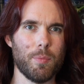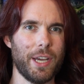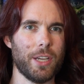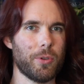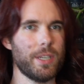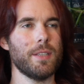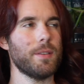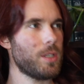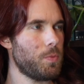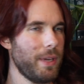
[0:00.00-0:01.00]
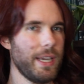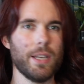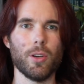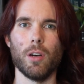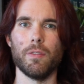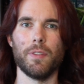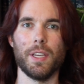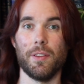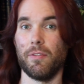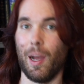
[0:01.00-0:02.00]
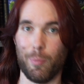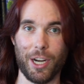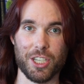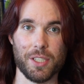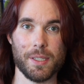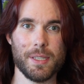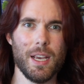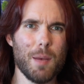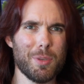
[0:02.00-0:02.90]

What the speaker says: by increasing the speed of the vibrations.